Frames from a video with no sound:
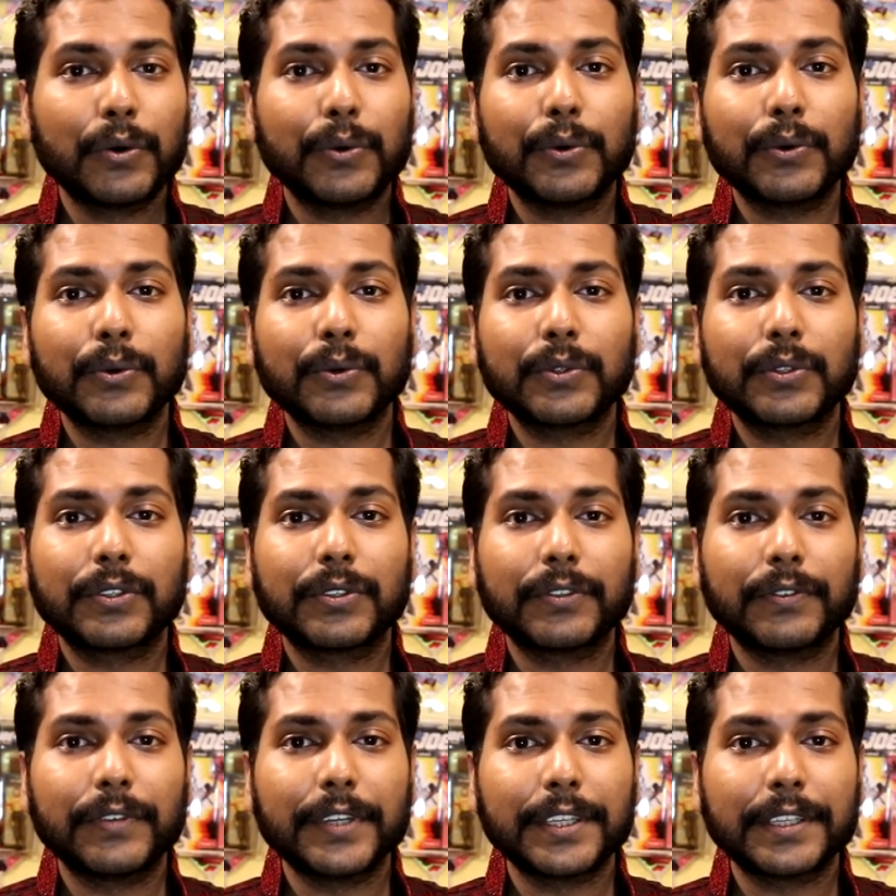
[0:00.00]

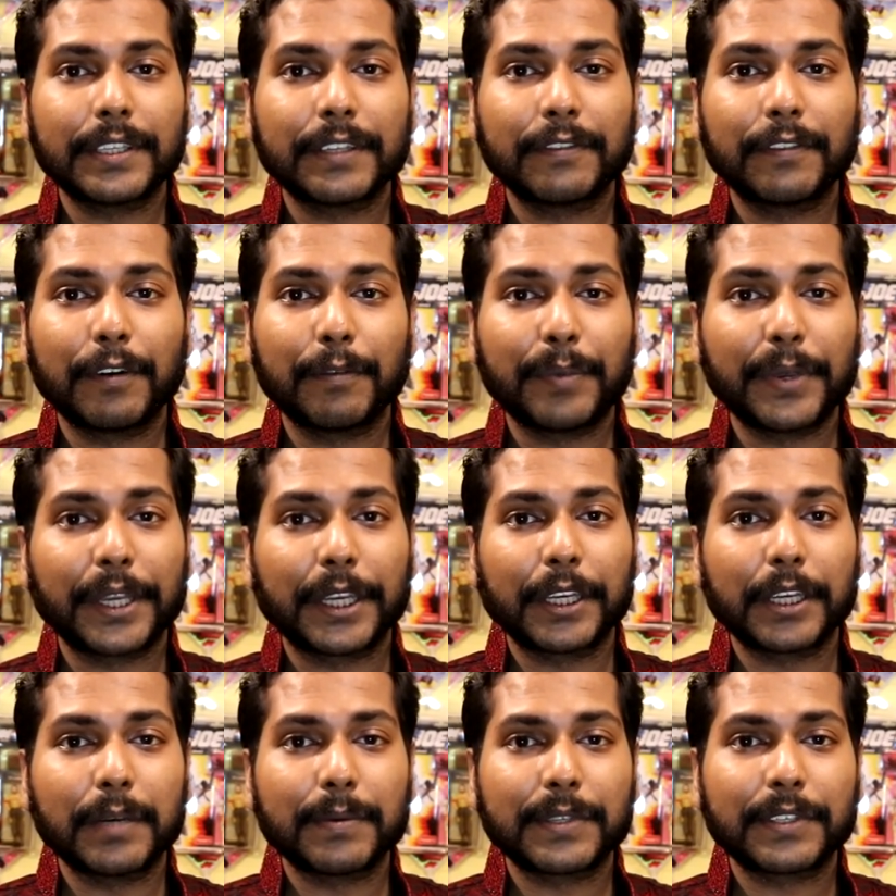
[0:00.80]
whose reason for
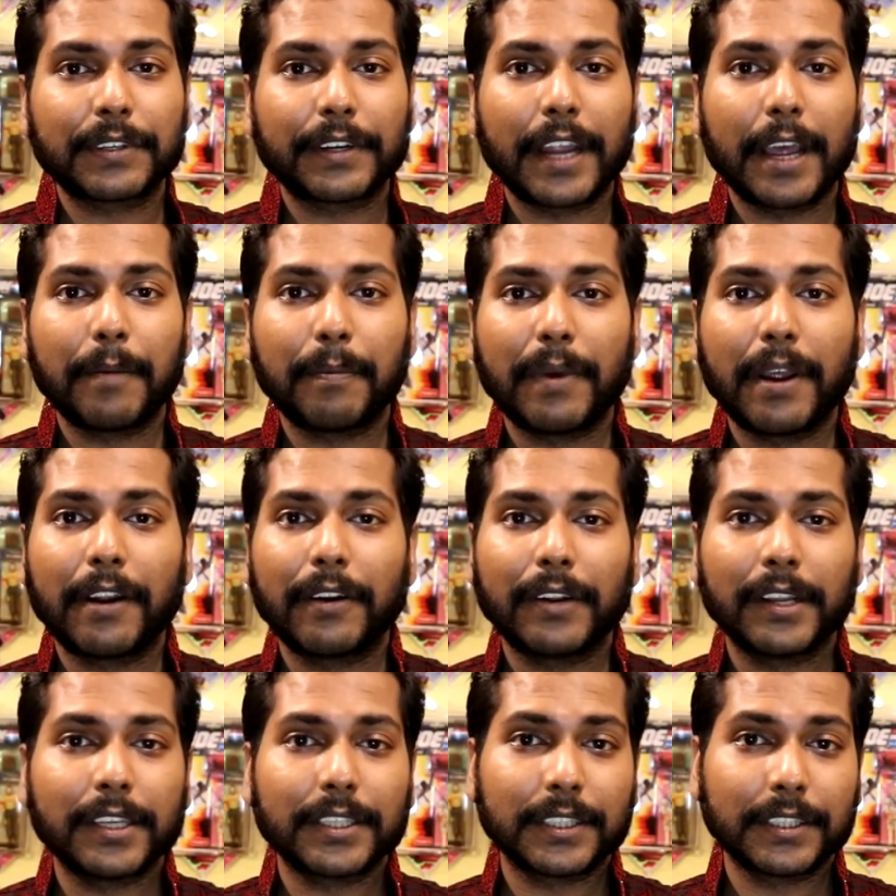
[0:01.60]
picking up Scrap
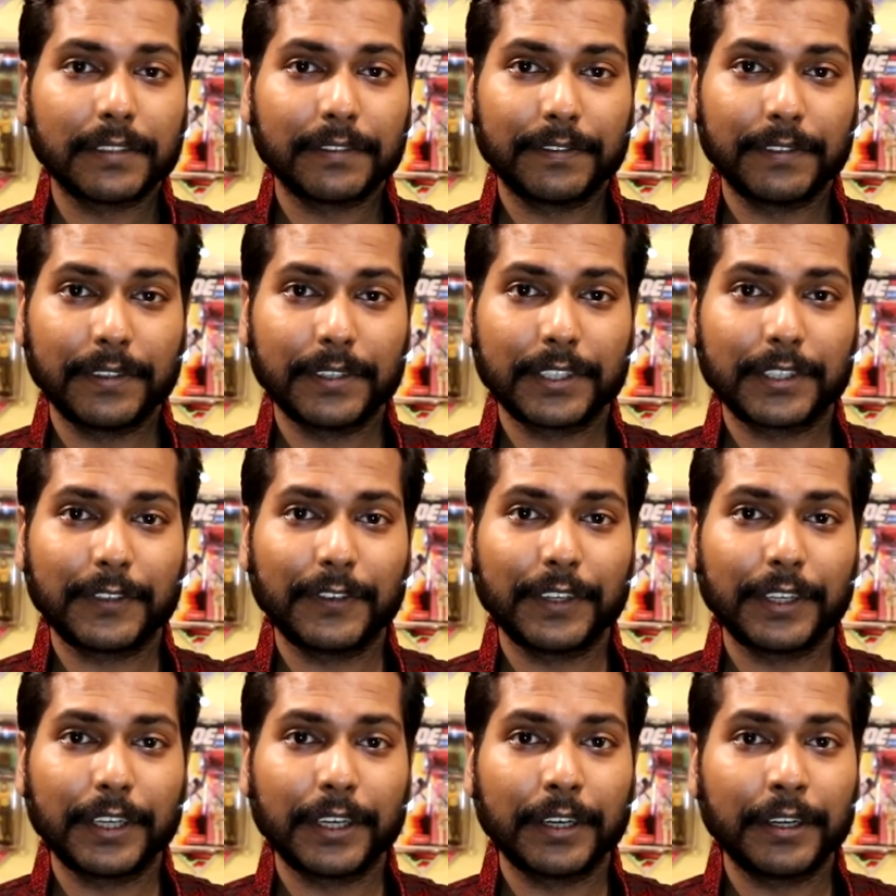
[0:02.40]
Iron as their
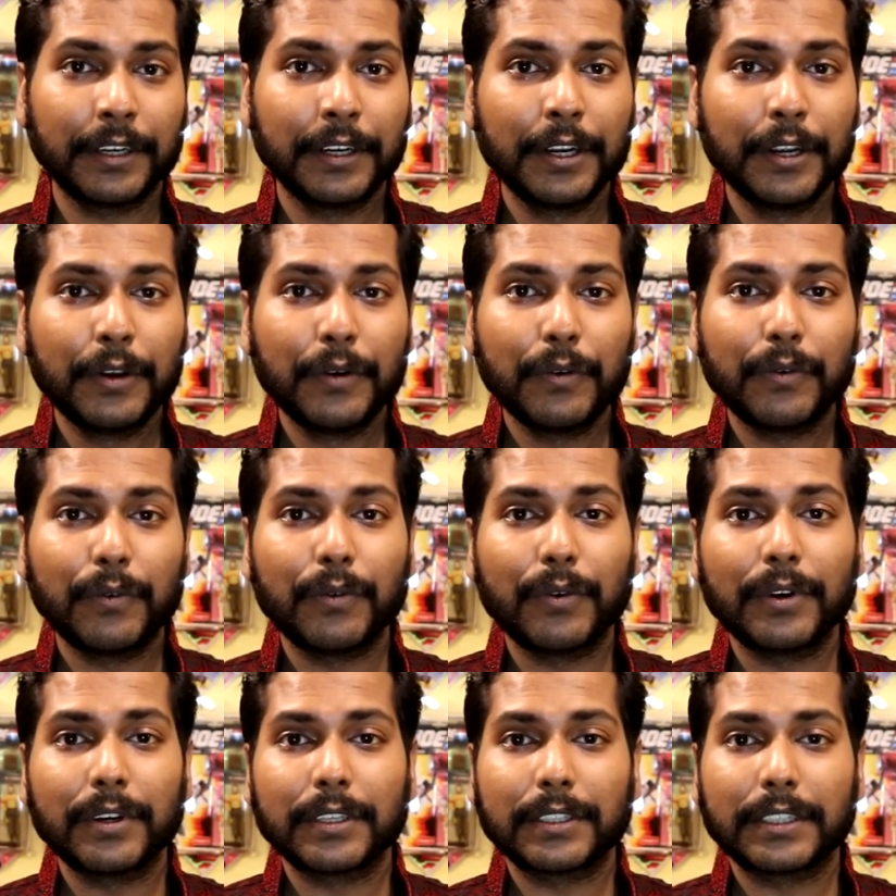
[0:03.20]
first figure
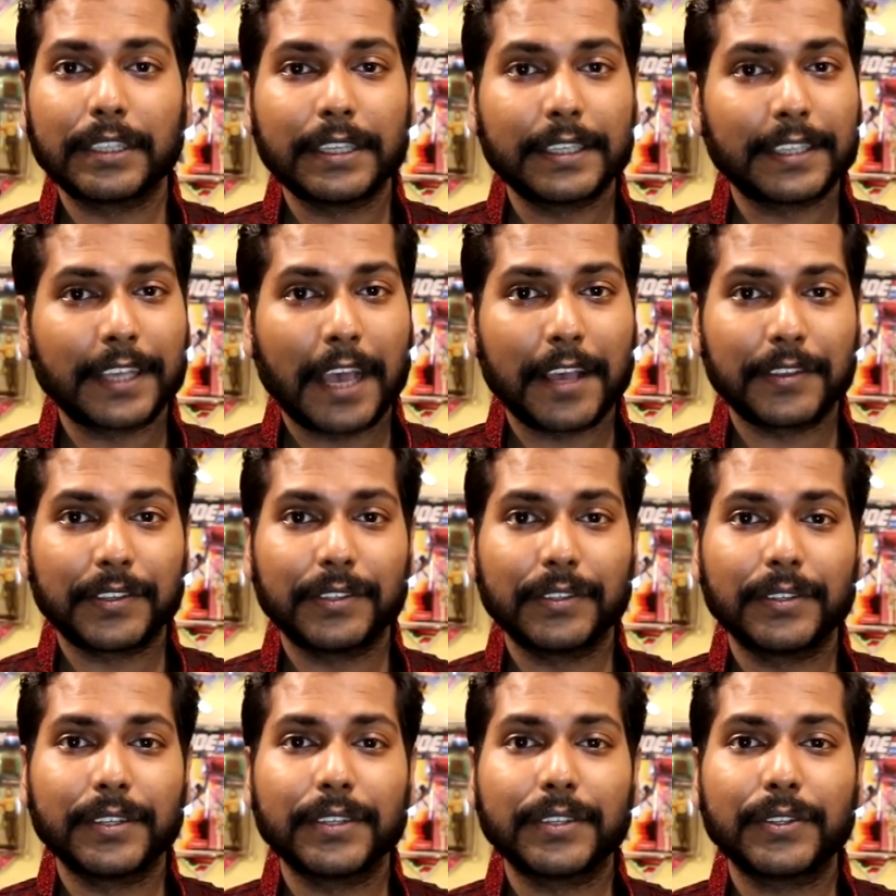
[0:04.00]
was his
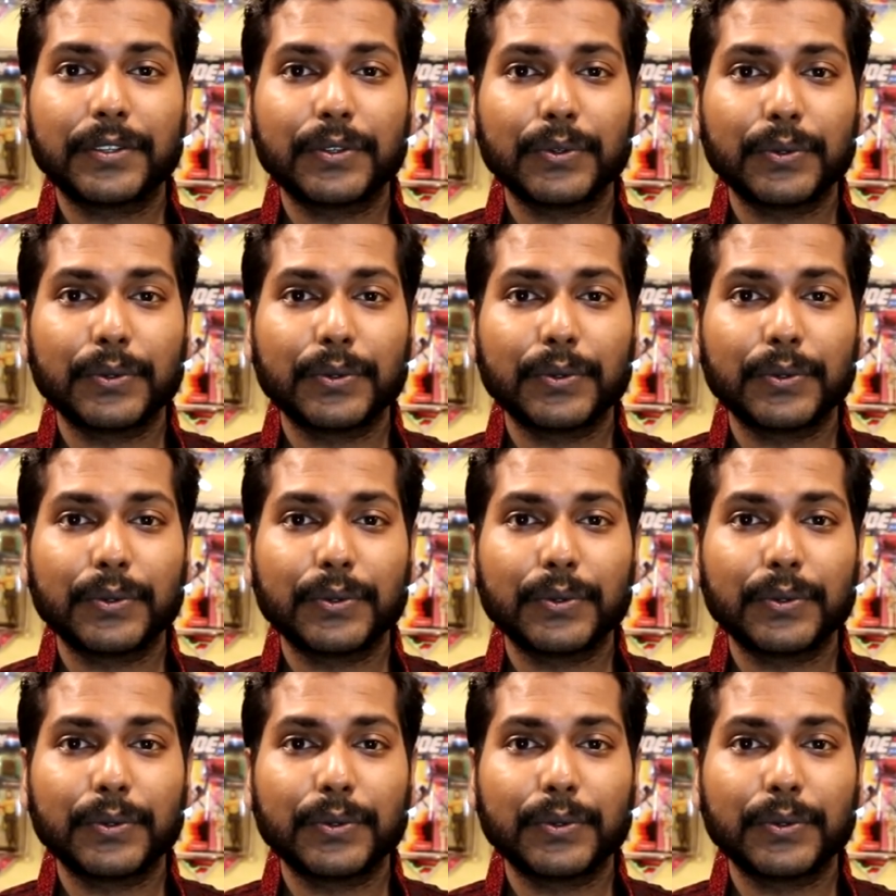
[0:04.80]
accessories